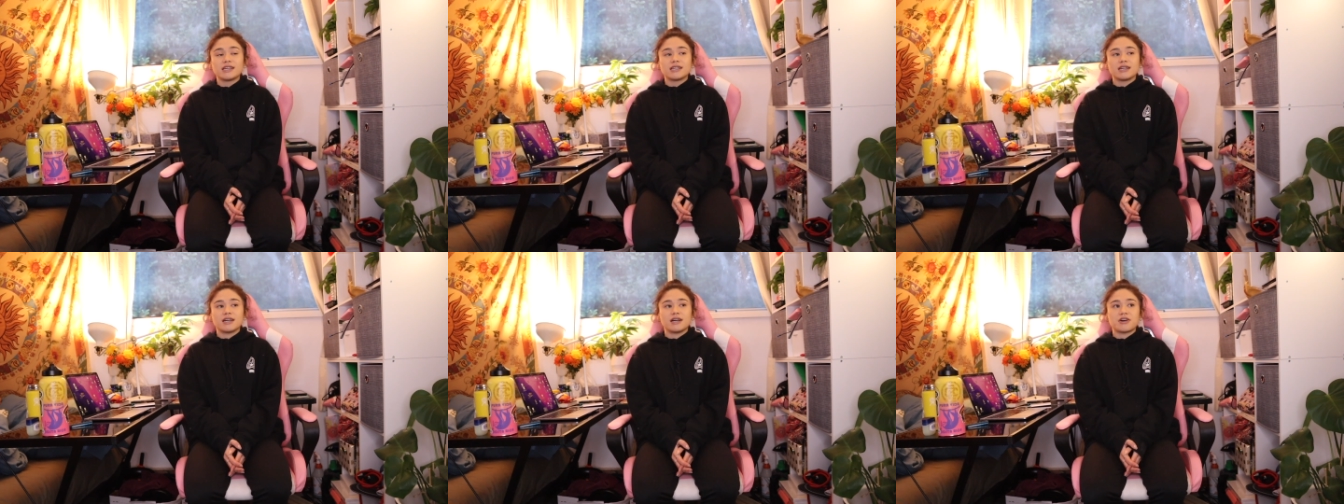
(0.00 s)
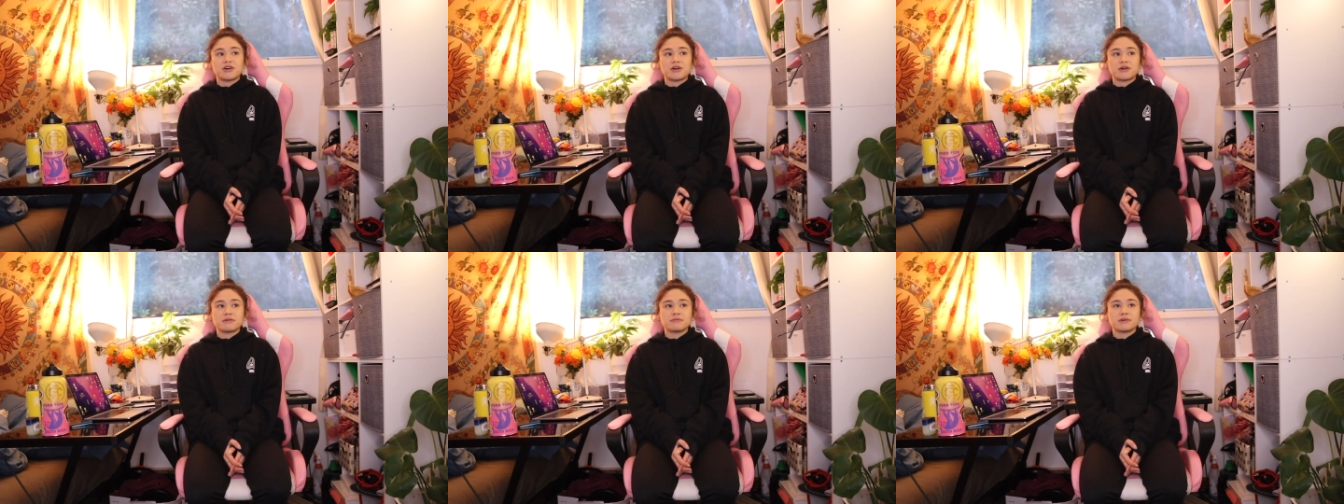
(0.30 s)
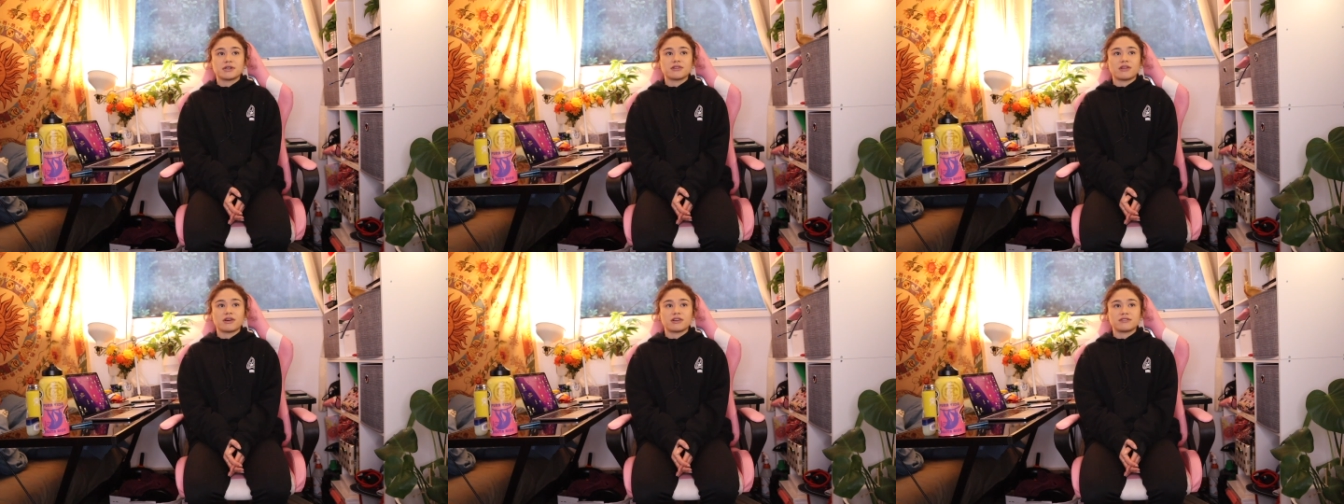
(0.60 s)
a
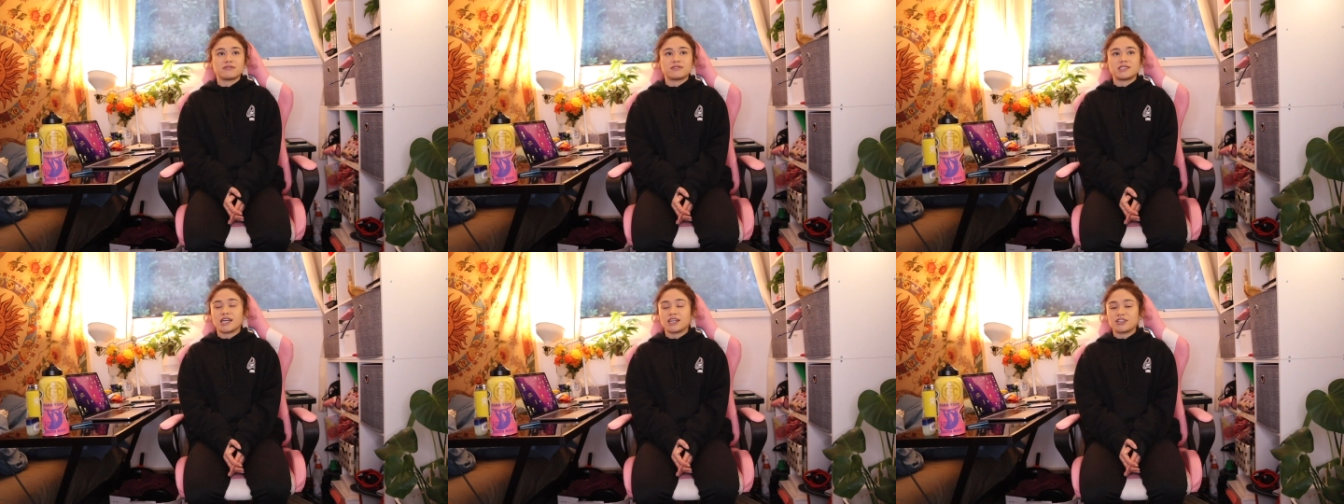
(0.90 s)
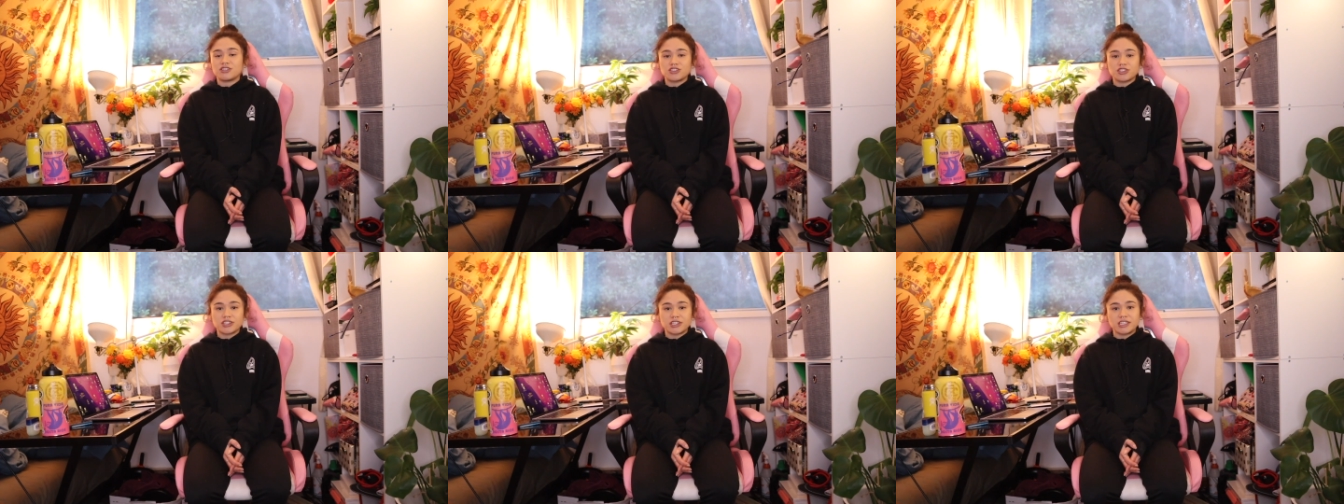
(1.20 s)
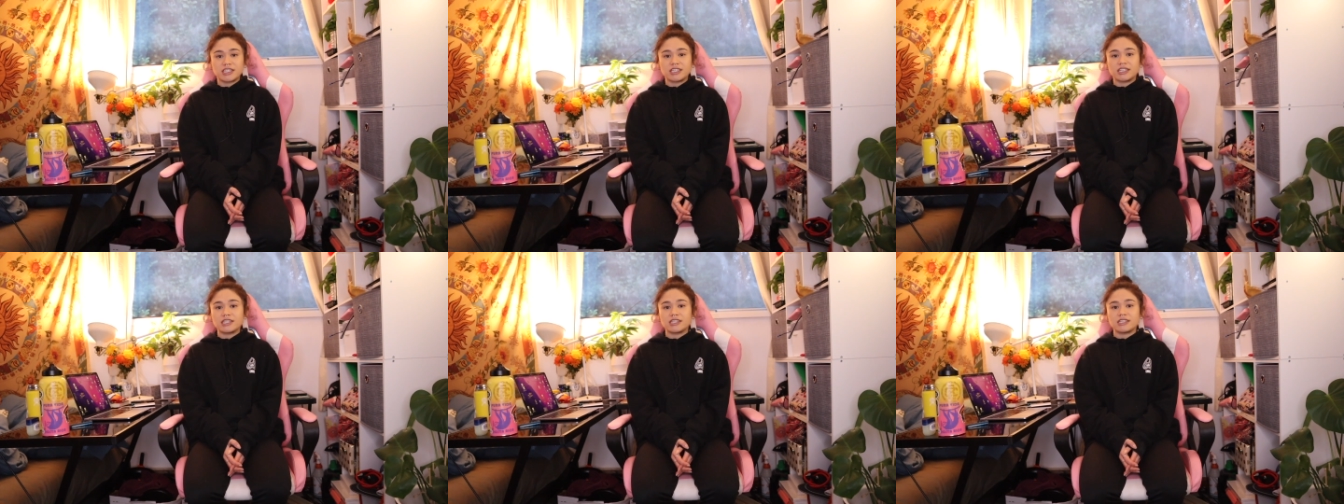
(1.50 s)
lot of
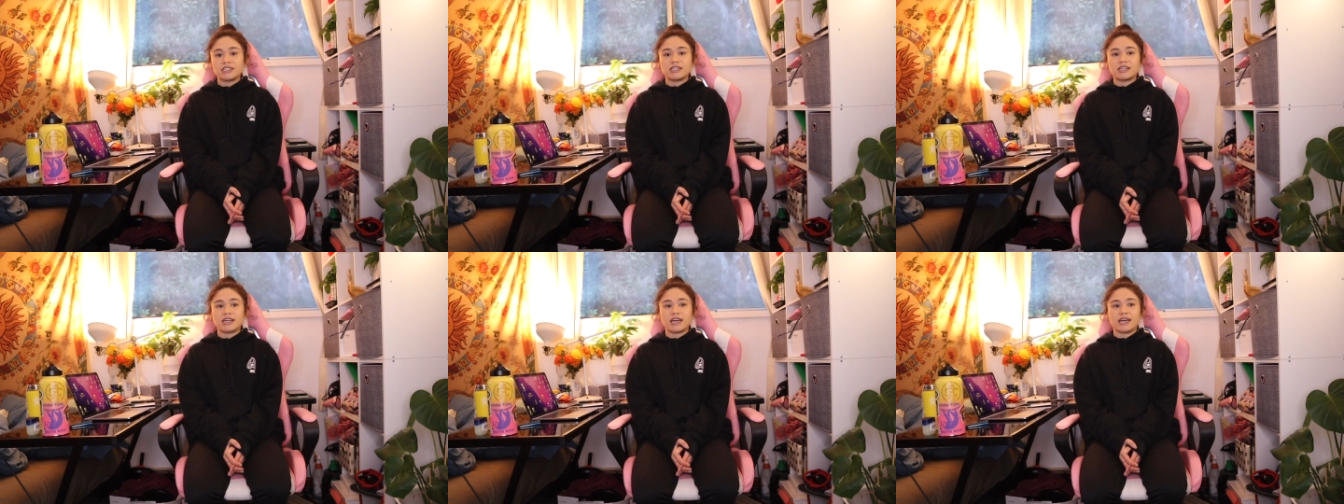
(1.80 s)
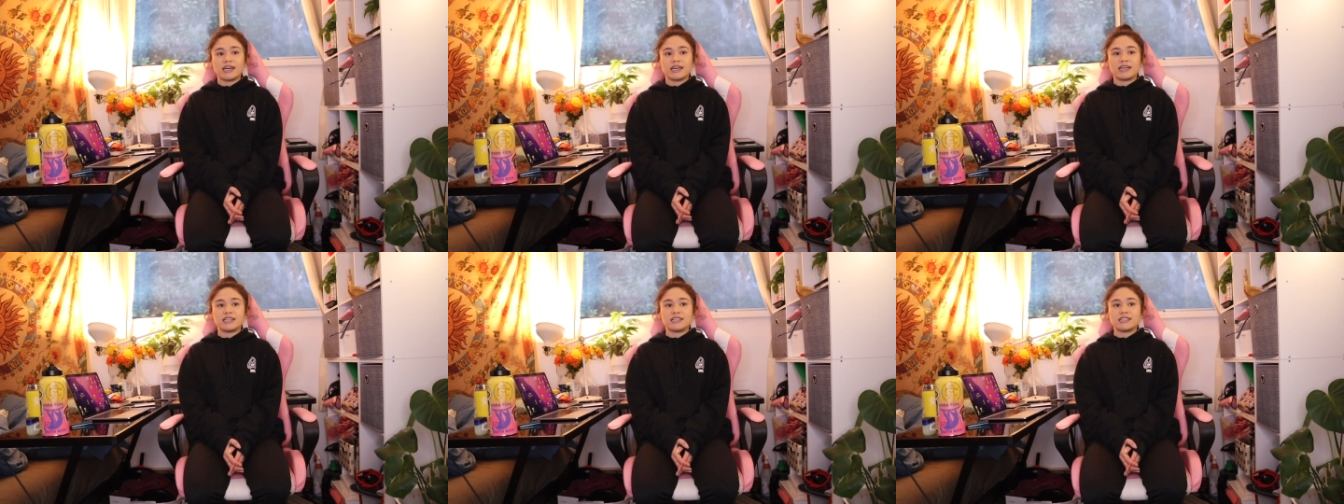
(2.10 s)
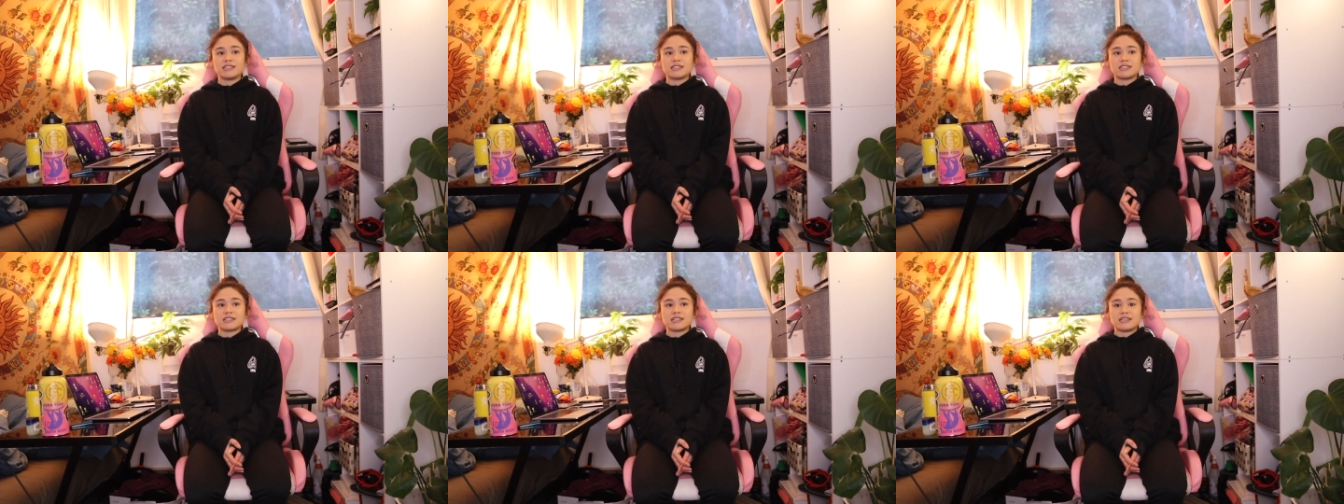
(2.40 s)
tension
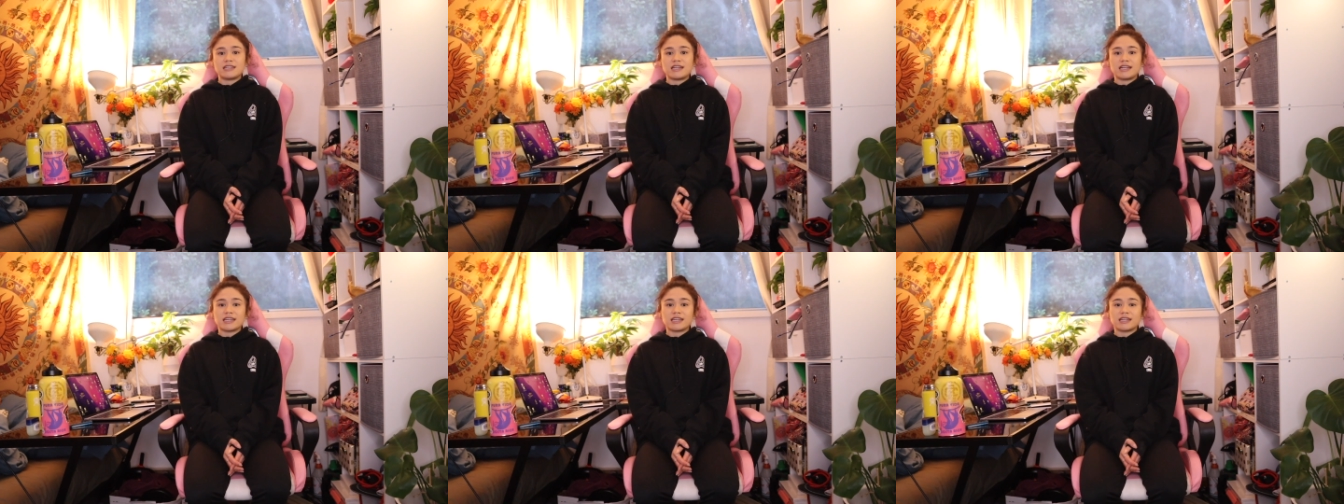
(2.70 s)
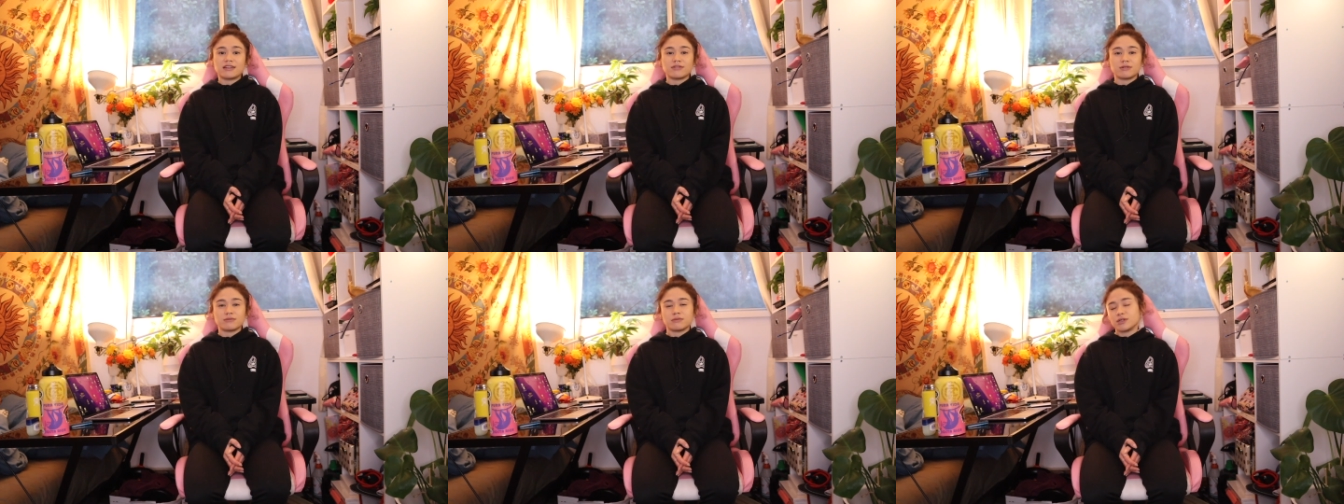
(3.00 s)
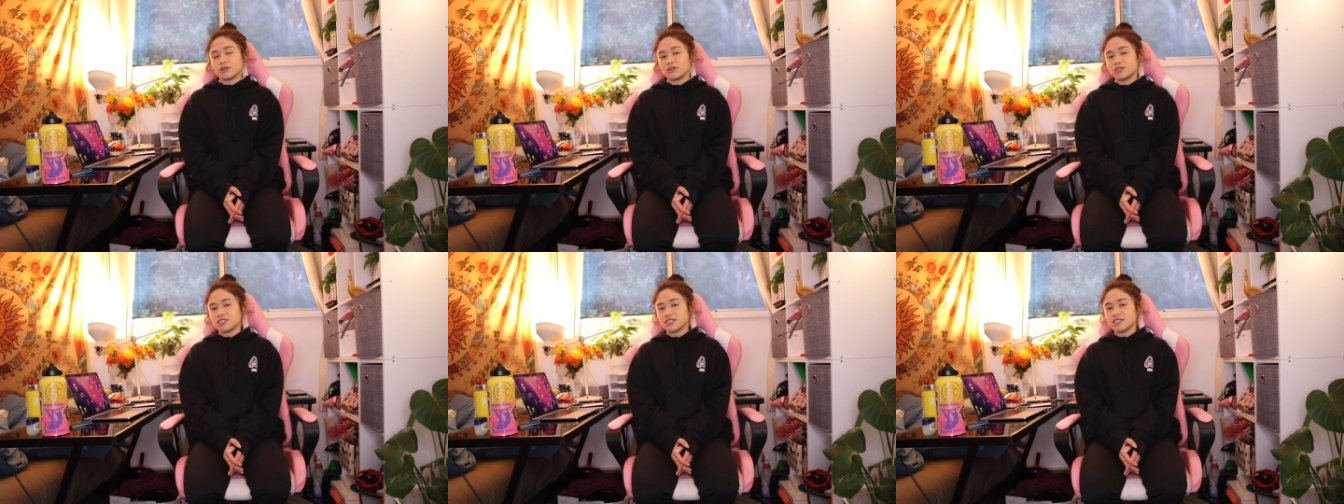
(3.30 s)
and negative
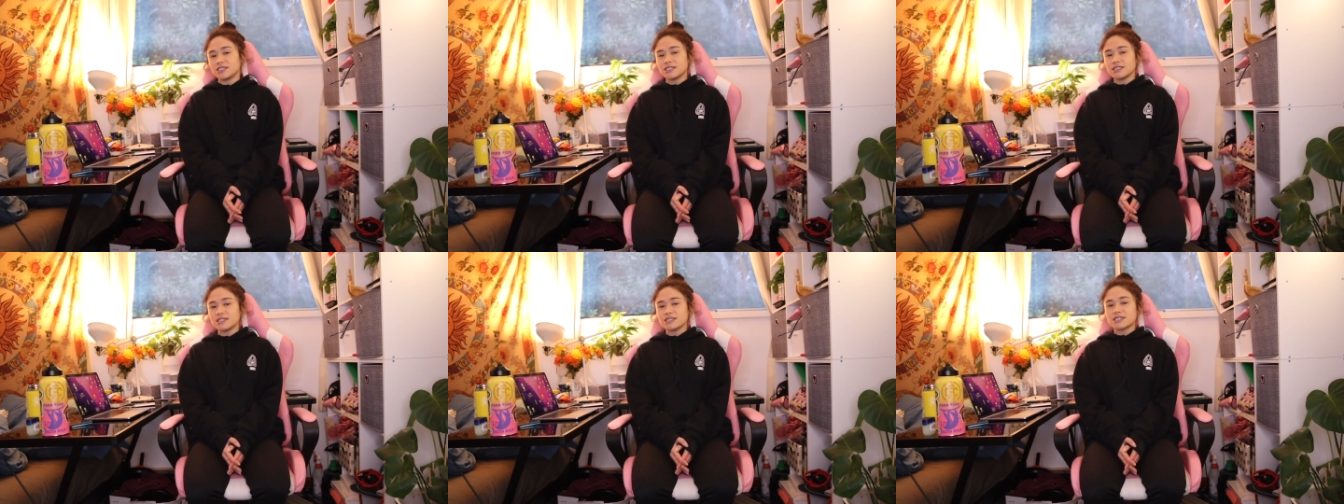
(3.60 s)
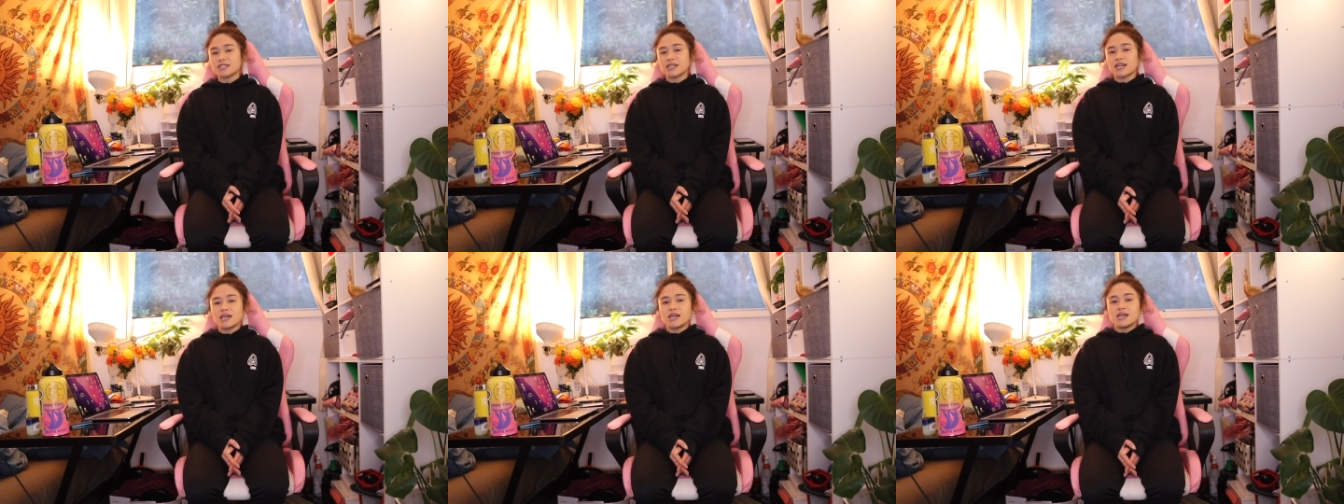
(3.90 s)
emotions.